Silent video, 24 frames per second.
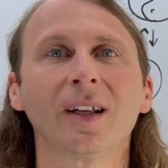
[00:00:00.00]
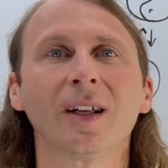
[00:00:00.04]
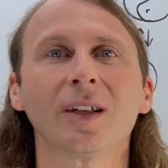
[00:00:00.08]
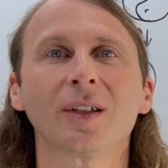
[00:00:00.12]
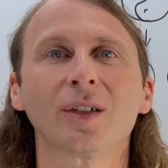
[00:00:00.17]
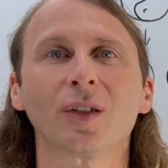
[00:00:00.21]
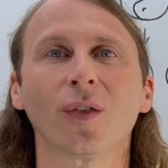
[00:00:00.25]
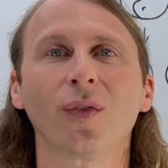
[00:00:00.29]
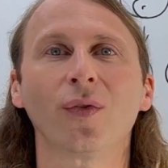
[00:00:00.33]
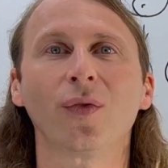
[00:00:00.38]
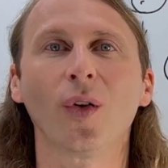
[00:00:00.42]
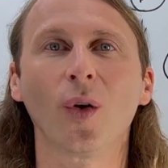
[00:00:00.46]

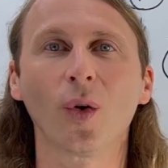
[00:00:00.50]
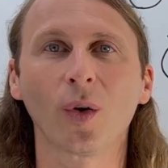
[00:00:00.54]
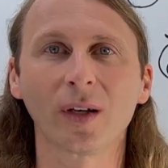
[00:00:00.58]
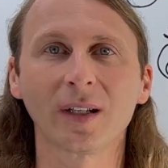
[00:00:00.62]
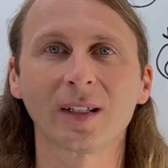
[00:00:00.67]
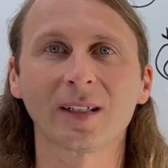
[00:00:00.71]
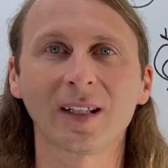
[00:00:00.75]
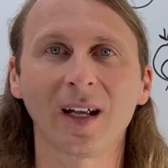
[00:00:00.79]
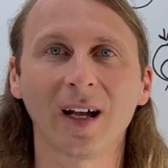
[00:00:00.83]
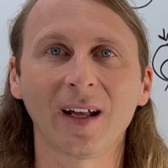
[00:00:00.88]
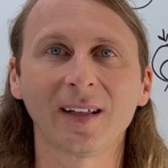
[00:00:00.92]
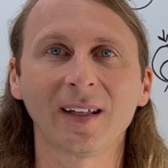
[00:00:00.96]
So
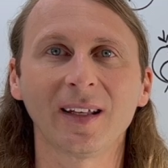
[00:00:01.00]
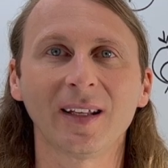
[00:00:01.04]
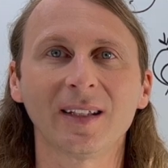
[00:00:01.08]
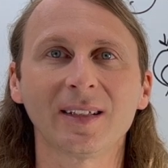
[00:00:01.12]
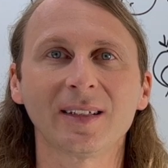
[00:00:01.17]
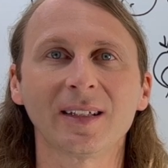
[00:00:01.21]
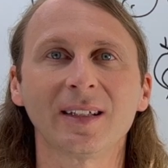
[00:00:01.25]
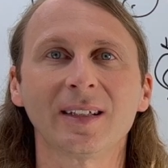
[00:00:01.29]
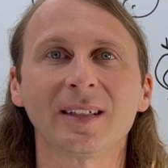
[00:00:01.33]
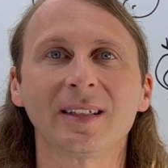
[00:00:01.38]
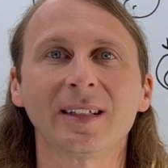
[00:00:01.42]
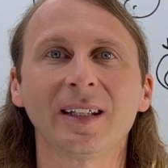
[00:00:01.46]
focus on this
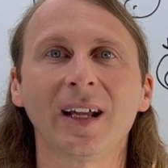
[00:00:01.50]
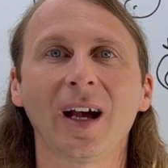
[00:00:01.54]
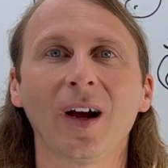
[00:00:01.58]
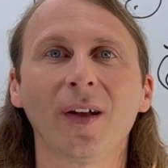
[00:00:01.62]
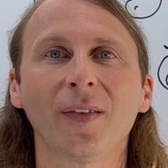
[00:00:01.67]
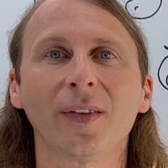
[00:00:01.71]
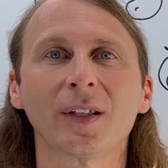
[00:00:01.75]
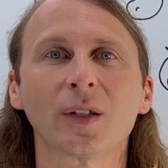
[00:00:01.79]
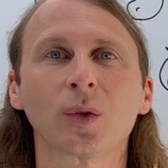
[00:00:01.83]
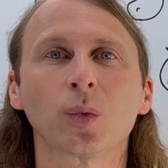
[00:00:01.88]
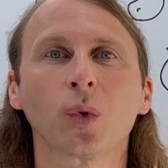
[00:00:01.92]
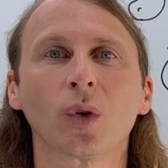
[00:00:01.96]
and see how
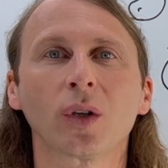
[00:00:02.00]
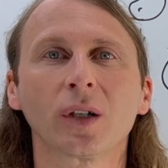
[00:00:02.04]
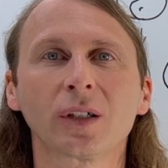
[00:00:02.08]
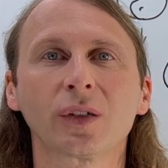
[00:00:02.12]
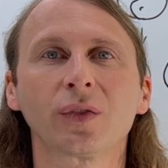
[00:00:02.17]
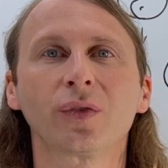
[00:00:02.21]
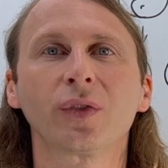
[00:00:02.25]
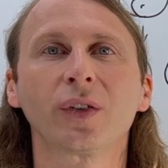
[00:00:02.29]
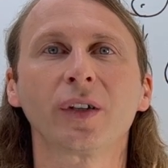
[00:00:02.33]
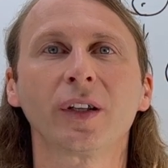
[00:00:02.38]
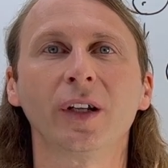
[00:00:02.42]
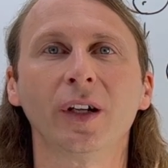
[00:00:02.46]
this works
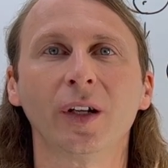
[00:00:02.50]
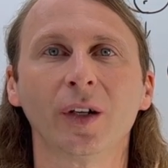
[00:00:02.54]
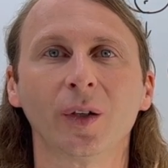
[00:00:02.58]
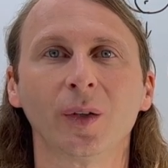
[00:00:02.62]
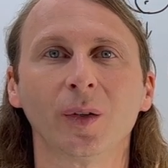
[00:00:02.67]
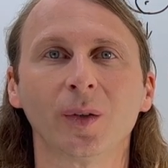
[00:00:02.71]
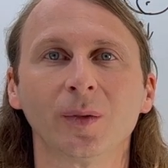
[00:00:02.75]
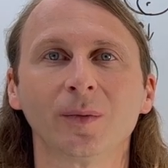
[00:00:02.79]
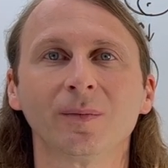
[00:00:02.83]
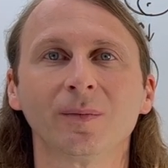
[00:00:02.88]
for you.